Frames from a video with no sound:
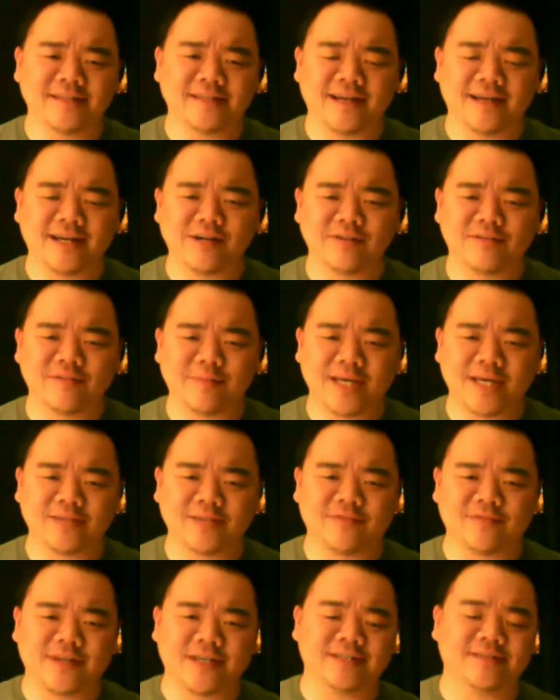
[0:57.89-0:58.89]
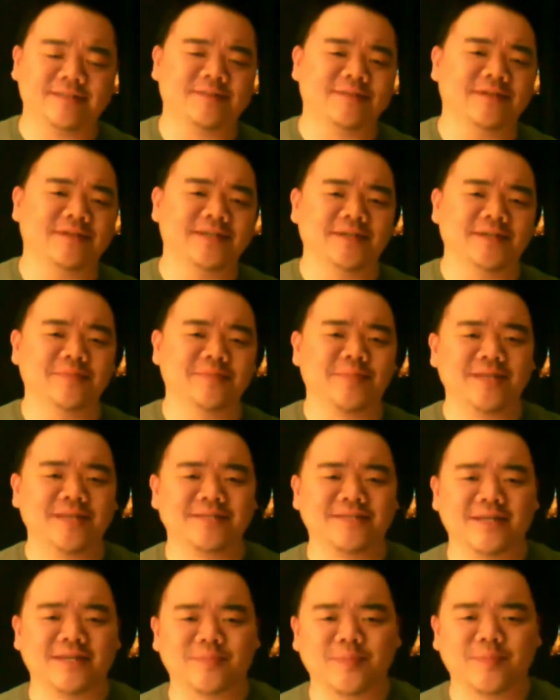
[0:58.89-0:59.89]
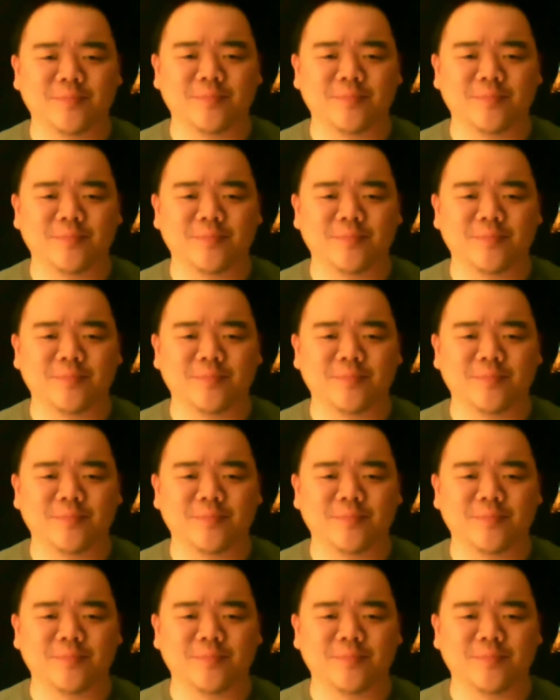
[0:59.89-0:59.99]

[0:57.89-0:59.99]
the Diary of a Mad Fan, based up in